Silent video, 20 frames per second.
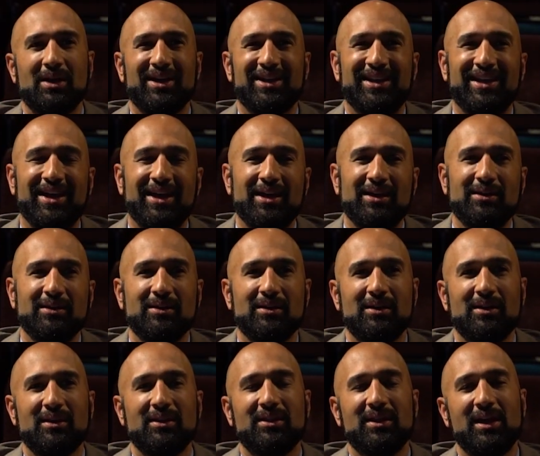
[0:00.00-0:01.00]
Again,
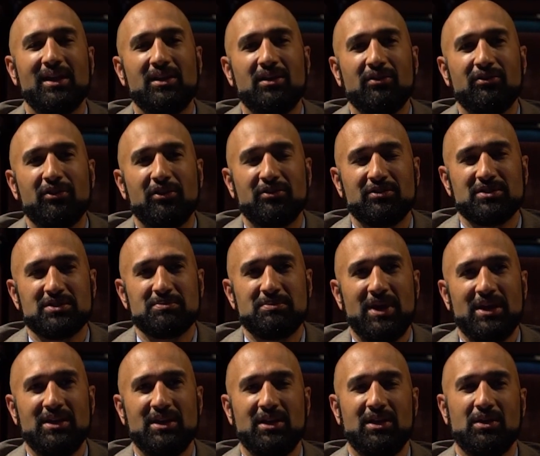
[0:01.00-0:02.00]
thank you for
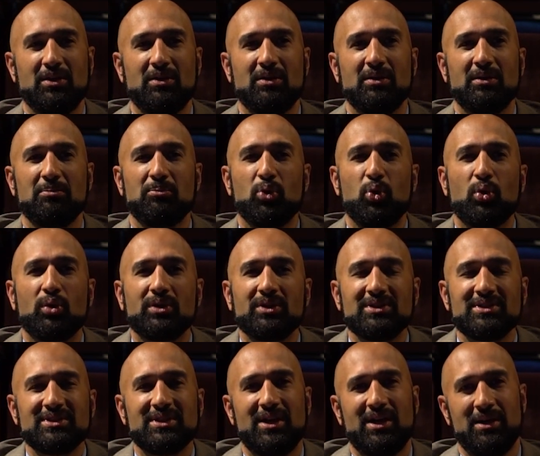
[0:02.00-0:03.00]
spending your
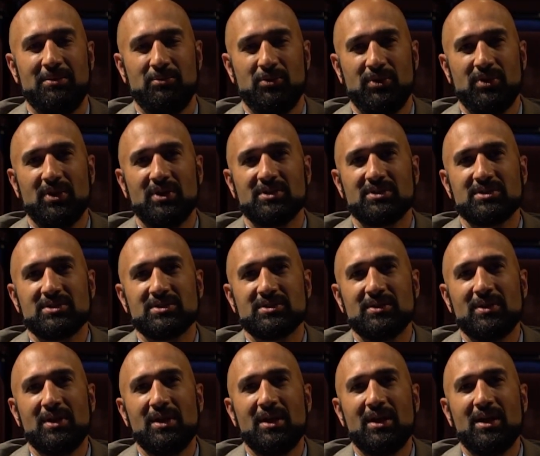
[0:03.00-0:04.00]
important time with us.
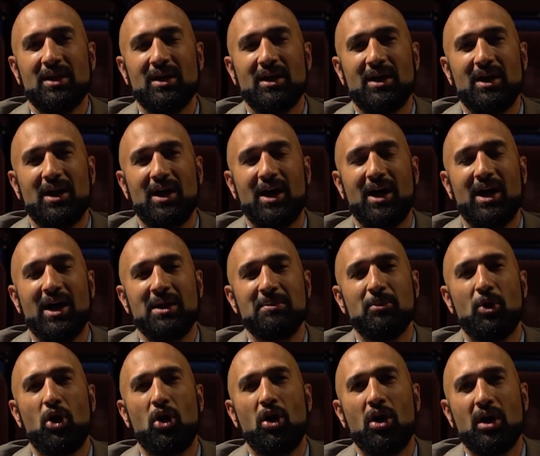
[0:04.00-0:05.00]

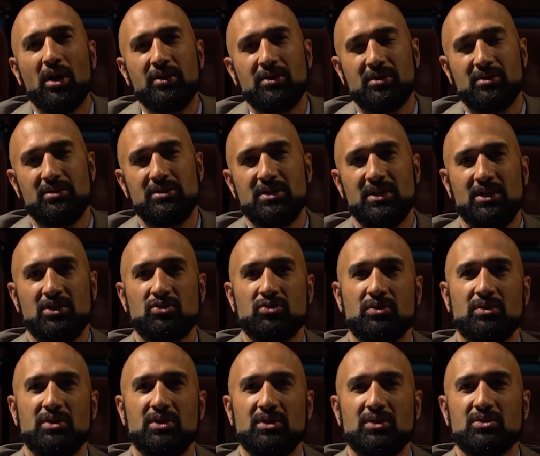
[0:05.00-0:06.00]
I'm honored to
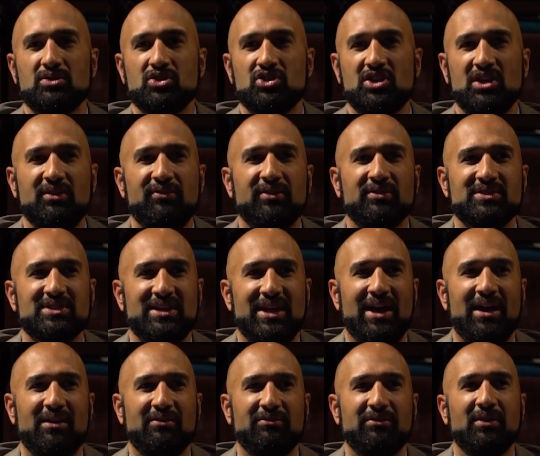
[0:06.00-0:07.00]
introduce Chief of
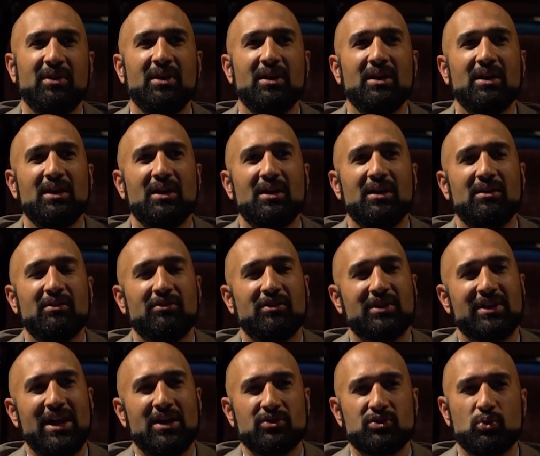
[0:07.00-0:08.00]
Staff
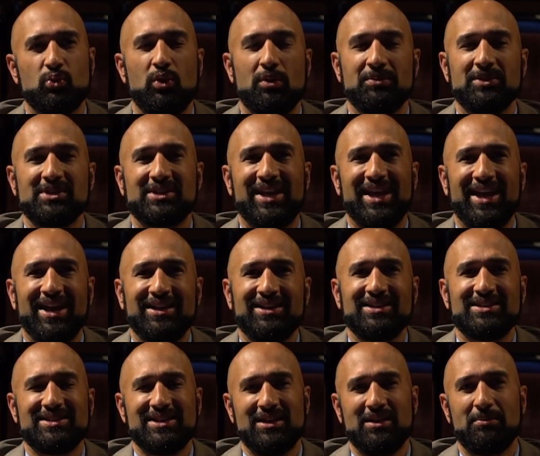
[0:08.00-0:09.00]
for Councilwoman
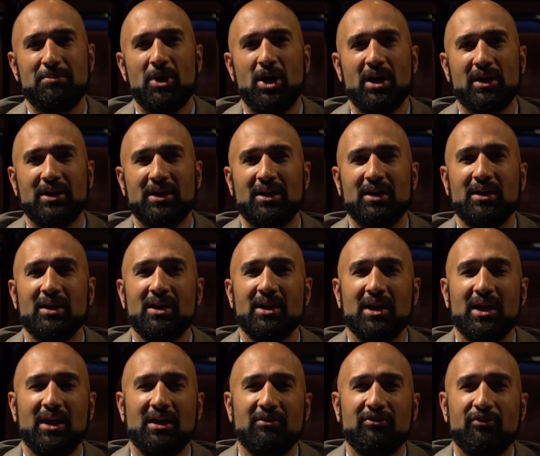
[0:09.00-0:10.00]
Candy C. DeBaca
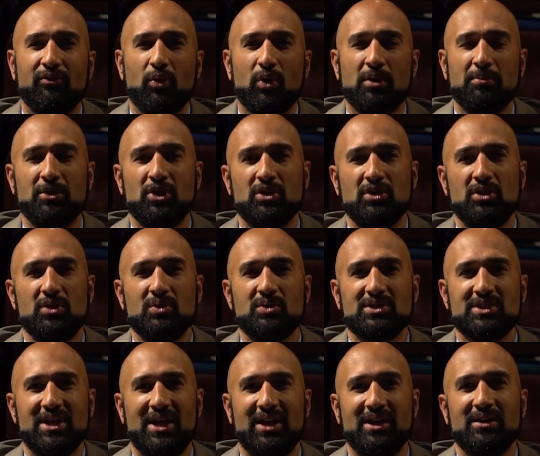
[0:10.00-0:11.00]
and former
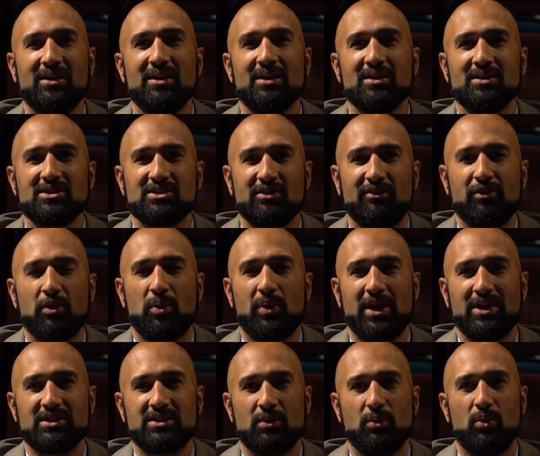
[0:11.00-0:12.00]
NEWSED Civil
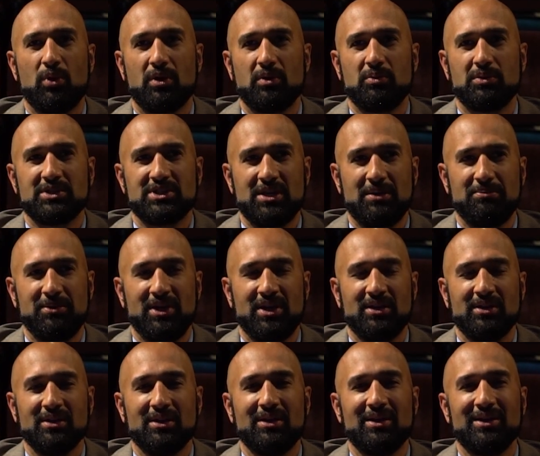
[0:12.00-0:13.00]
Rights Award
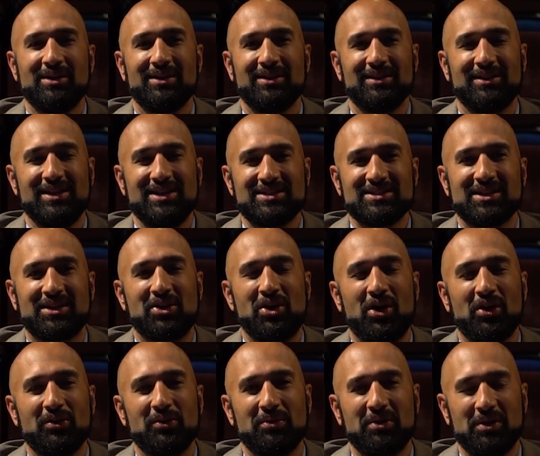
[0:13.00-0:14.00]
recipient, Lisa
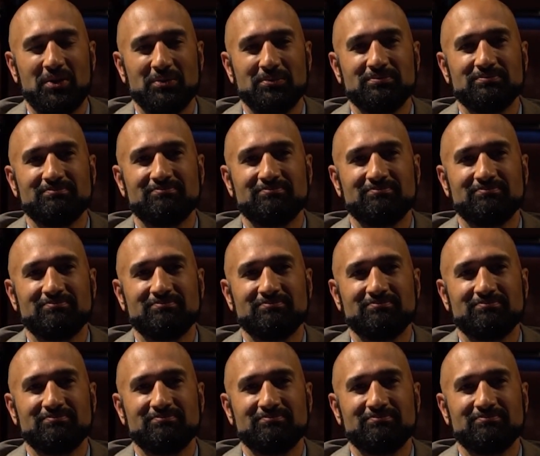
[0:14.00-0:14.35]
Calderon.